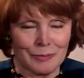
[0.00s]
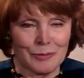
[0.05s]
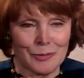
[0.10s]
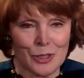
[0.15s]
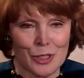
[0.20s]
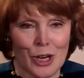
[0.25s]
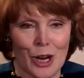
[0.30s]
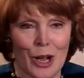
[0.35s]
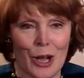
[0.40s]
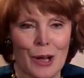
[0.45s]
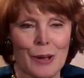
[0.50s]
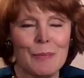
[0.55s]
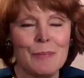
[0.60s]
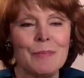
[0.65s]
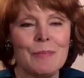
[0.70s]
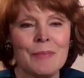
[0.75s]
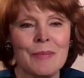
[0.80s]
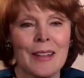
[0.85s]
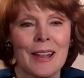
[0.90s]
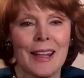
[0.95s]
job
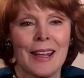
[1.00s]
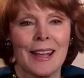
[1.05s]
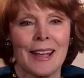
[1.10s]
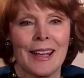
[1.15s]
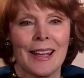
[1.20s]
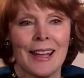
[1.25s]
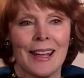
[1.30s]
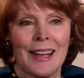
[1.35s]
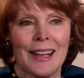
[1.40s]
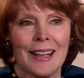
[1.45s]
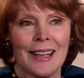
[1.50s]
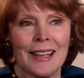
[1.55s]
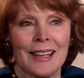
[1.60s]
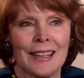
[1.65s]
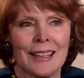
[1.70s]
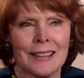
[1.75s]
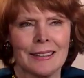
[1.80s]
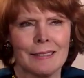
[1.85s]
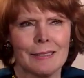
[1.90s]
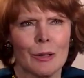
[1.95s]

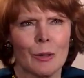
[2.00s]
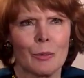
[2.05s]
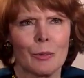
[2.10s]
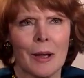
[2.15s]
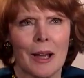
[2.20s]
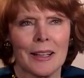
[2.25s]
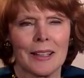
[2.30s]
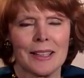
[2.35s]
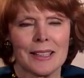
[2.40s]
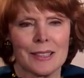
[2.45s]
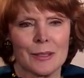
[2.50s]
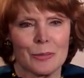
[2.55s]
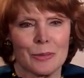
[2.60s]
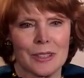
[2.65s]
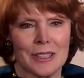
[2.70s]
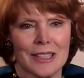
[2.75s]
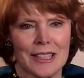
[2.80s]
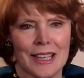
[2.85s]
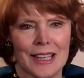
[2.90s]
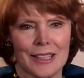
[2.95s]
in, I guess it
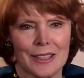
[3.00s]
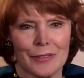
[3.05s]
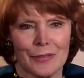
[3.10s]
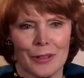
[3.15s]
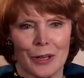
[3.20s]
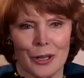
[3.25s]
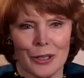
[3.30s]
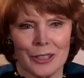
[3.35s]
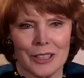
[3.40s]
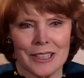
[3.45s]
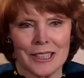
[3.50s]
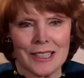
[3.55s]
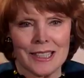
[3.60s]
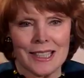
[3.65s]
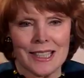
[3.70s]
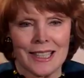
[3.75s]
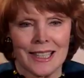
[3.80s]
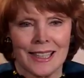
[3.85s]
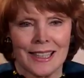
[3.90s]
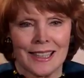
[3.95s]
was the end of
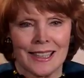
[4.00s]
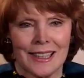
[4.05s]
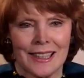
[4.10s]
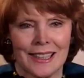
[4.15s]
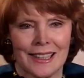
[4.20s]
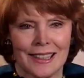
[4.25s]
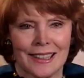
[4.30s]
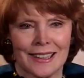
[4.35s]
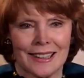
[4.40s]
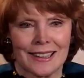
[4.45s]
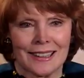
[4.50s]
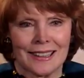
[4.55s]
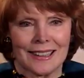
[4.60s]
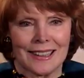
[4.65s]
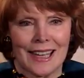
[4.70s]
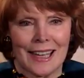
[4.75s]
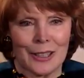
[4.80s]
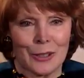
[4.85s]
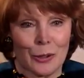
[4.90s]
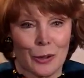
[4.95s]
August,
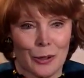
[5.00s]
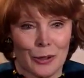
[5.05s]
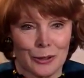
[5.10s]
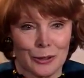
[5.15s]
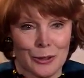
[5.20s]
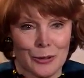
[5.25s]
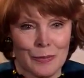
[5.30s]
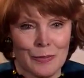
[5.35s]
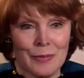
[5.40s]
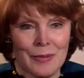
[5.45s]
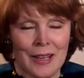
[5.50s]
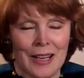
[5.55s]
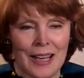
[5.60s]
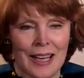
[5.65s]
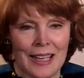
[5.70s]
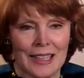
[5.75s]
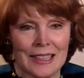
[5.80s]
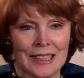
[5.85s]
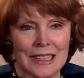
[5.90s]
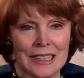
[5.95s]
I called him,
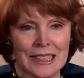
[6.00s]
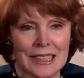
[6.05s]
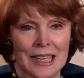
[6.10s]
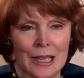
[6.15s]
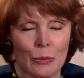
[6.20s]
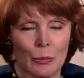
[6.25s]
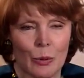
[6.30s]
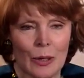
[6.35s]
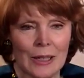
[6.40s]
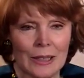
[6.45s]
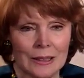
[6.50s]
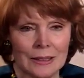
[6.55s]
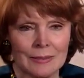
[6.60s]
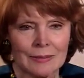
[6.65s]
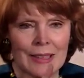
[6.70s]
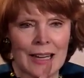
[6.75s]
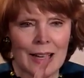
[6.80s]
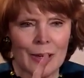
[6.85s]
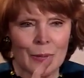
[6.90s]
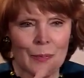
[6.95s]
and he said, "Well,
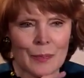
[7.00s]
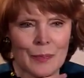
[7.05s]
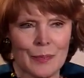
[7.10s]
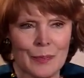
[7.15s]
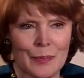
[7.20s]
now,